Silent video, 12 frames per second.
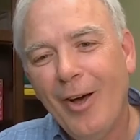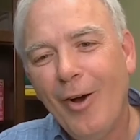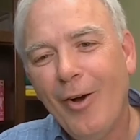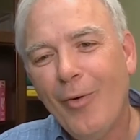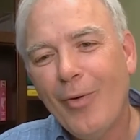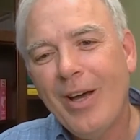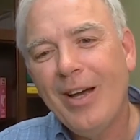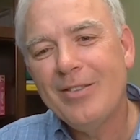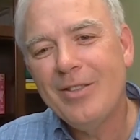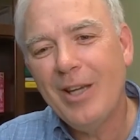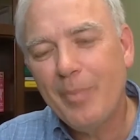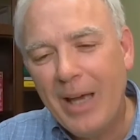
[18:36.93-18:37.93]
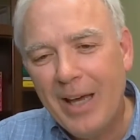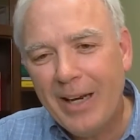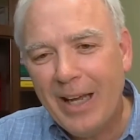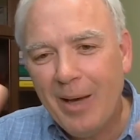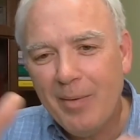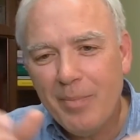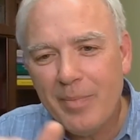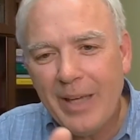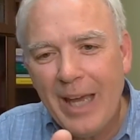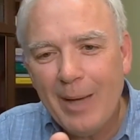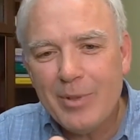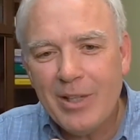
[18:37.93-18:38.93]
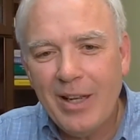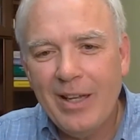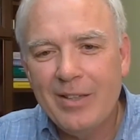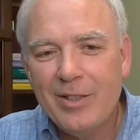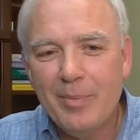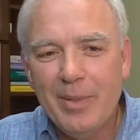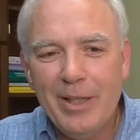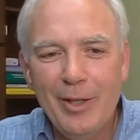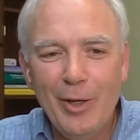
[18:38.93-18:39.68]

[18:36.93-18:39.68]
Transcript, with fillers: The whole concept kind of got capsulized to me,